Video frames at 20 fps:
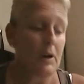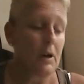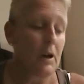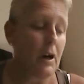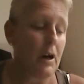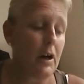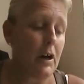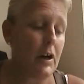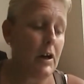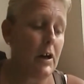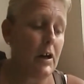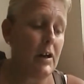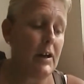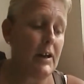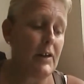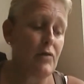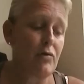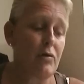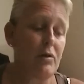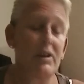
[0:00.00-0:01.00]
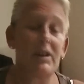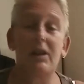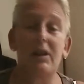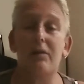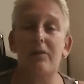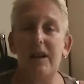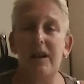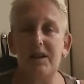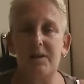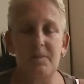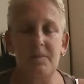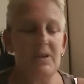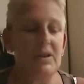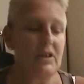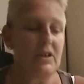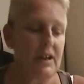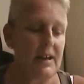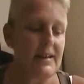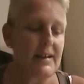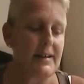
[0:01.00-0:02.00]
Electronic
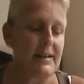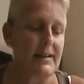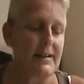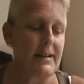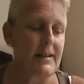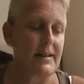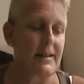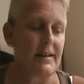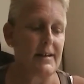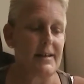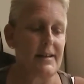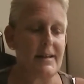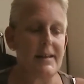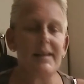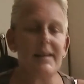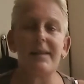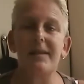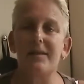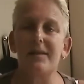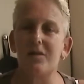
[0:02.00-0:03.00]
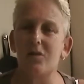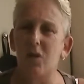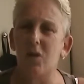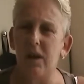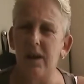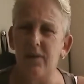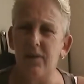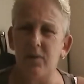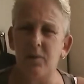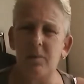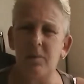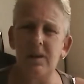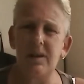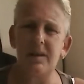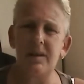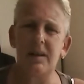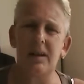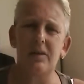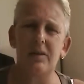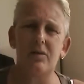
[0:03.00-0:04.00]
harassment, yes, it does exist. Not
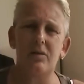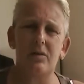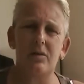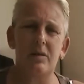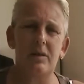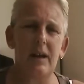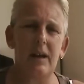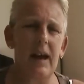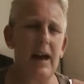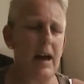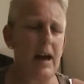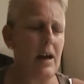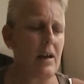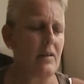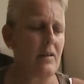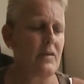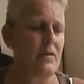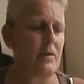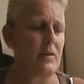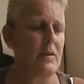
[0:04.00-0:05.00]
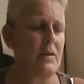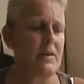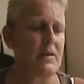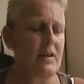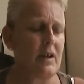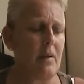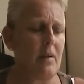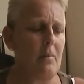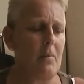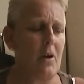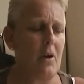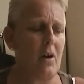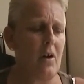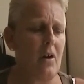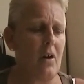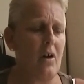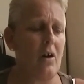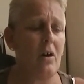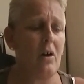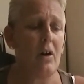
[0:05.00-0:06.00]
everyone's under that. Some
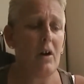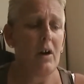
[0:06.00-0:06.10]
are.